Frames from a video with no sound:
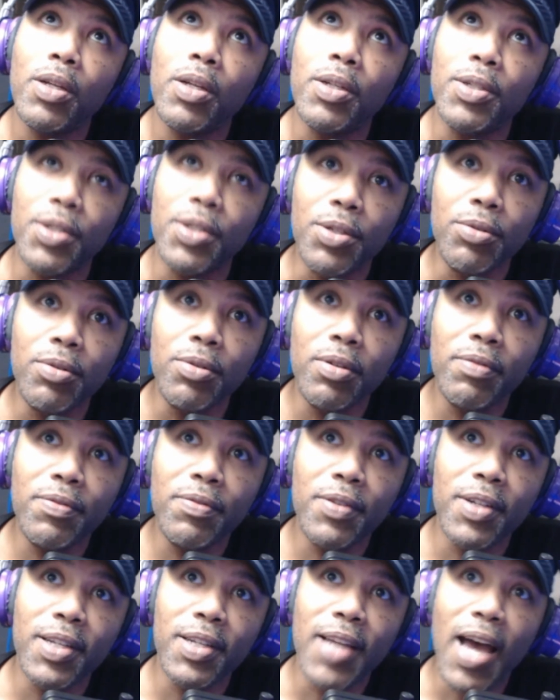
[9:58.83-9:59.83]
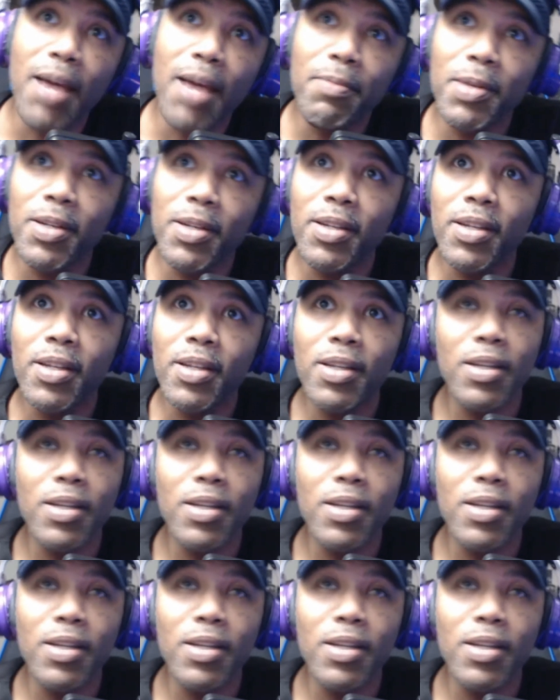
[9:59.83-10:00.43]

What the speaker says: Do it for the diamond.